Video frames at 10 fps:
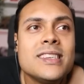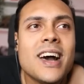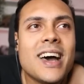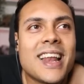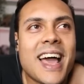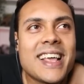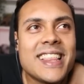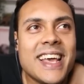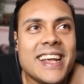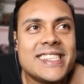Not like
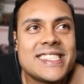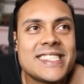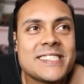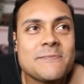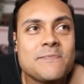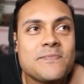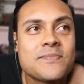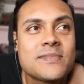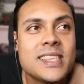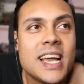this.
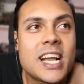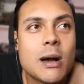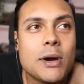Yeah, come